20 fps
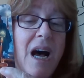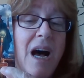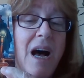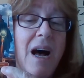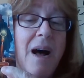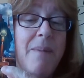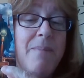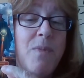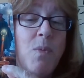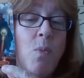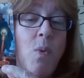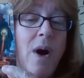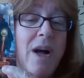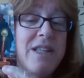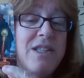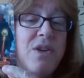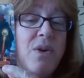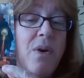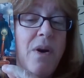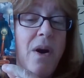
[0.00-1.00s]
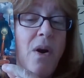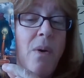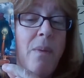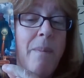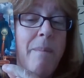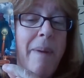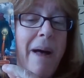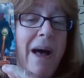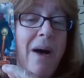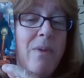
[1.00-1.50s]
Wands are
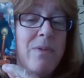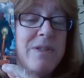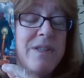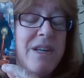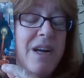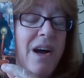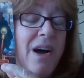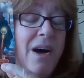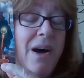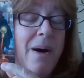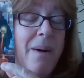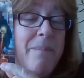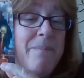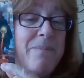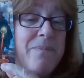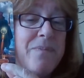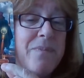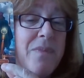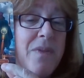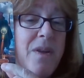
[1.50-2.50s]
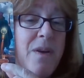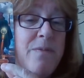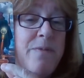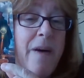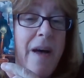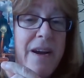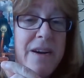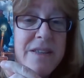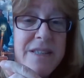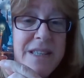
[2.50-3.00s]
about
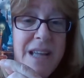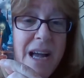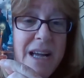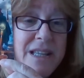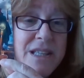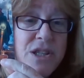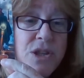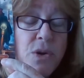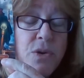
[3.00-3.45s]
fire signs,